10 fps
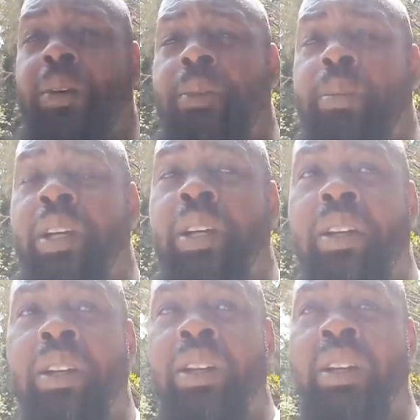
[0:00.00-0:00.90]
with me.
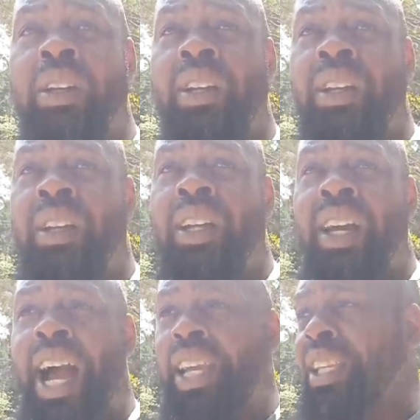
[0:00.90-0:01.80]

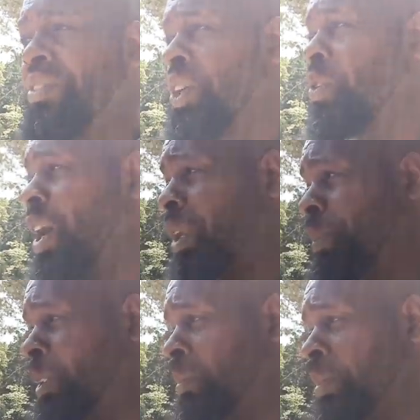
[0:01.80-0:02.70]
I can live a quiet and
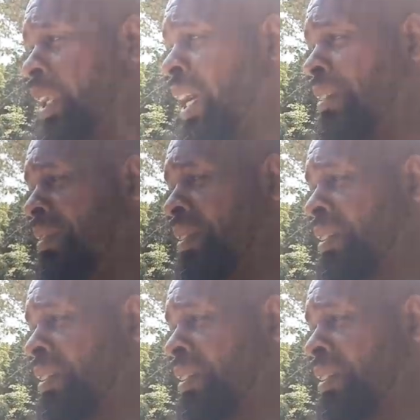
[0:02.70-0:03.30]
peaceful life.